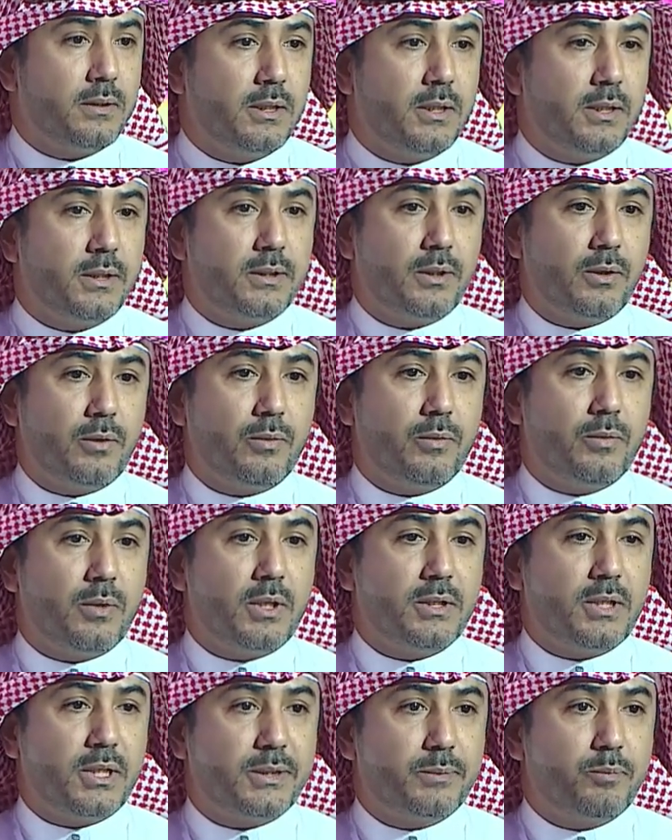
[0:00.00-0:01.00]
the small,
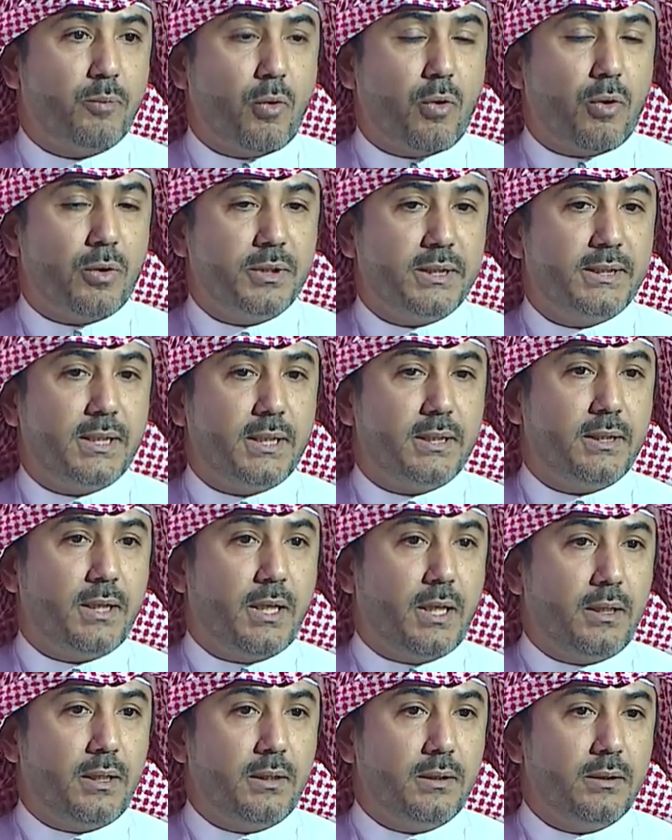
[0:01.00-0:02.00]
dense LDL
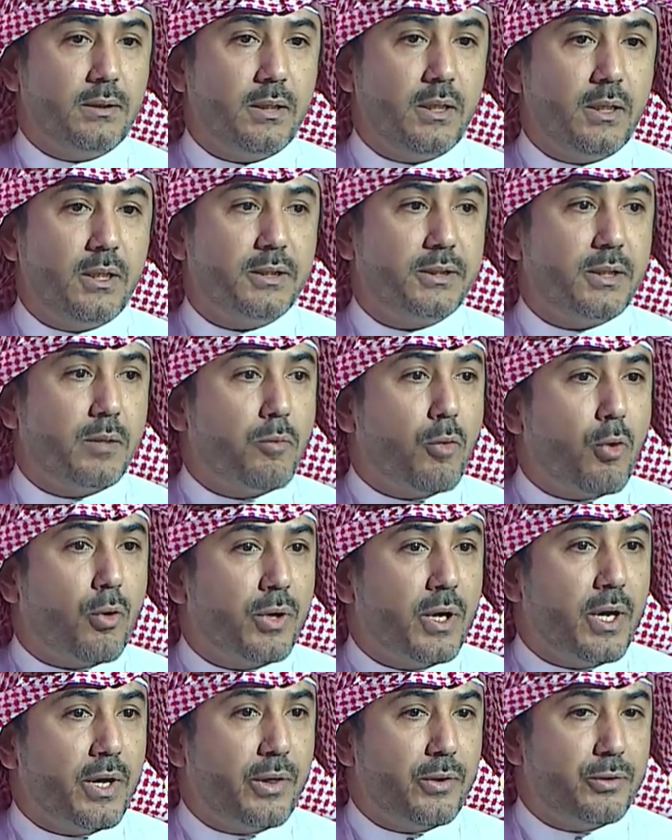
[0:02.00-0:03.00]
is a more atherogenic
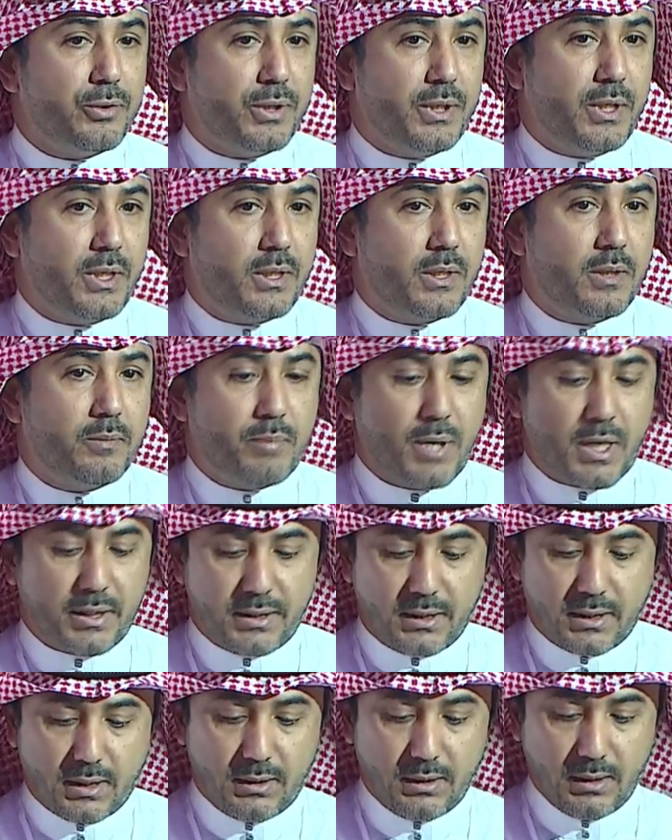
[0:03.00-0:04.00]
particle,
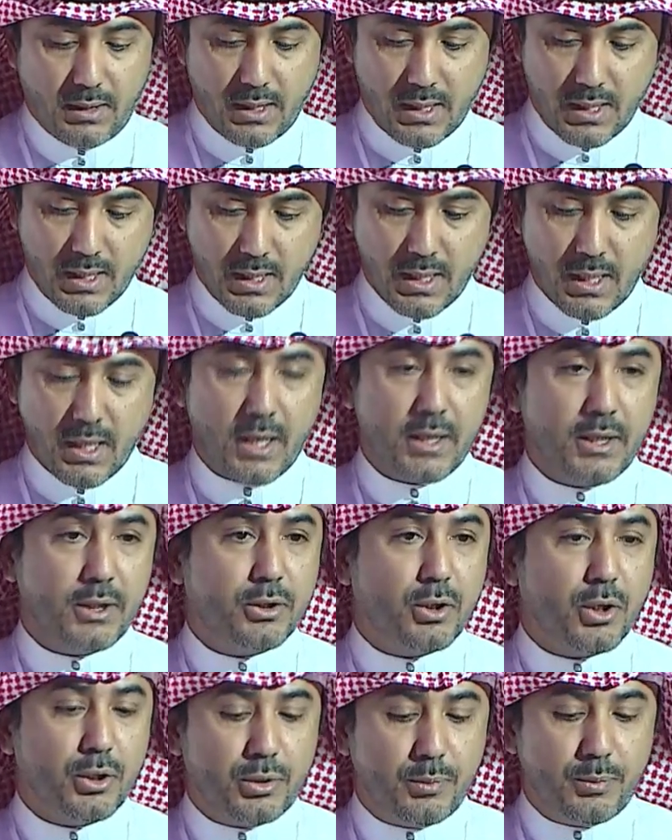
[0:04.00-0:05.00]
and it
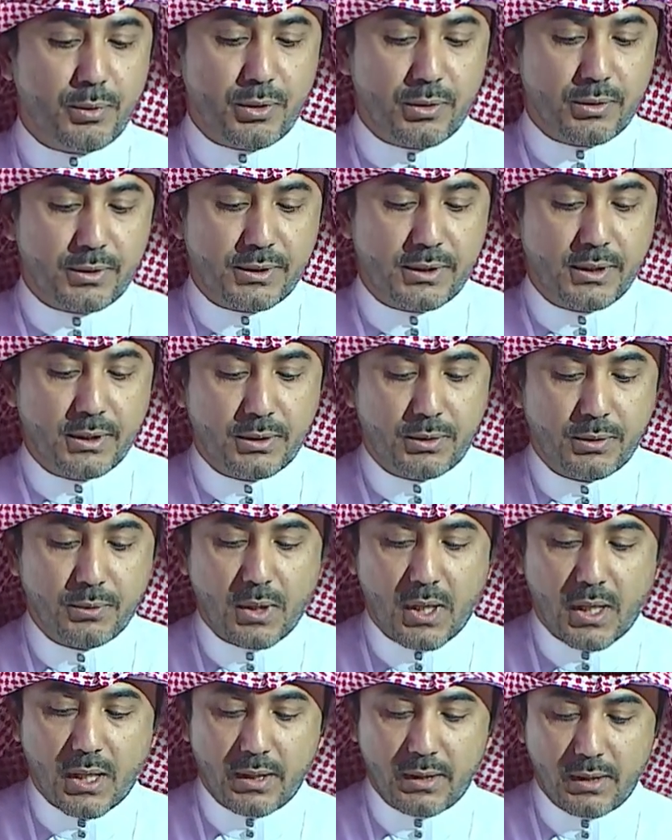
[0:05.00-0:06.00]
contributes to high
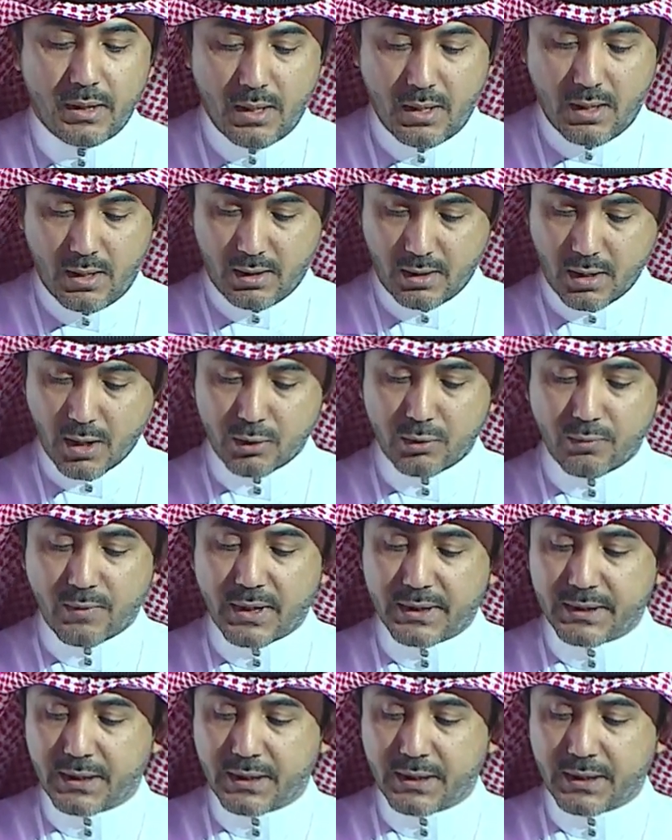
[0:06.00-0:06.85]
cardiovascular risk.